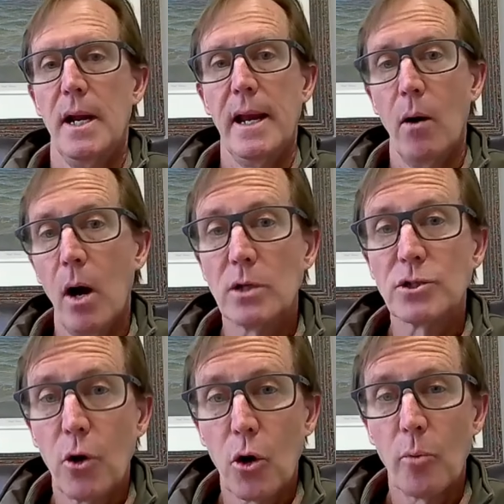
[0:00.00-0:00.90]
Now, I
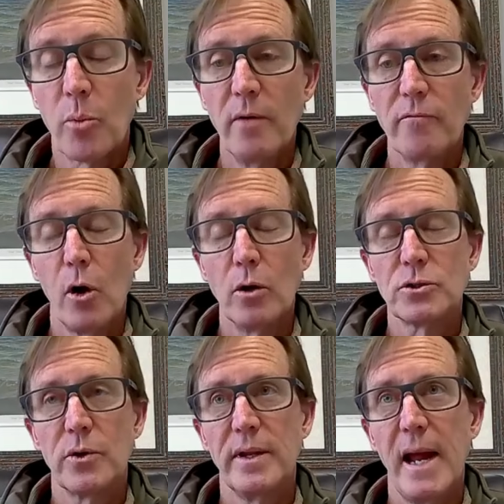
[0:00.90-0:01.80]
also heard Brent
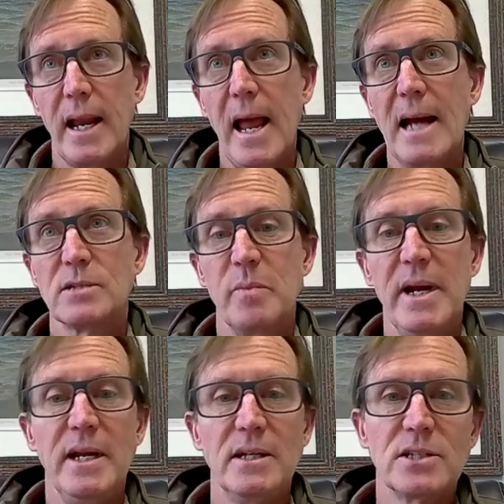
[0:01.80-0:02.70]
Fulcher at that last
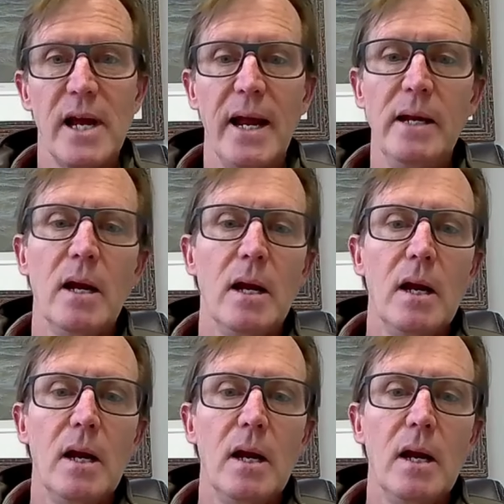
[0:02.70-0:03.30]
meeting say,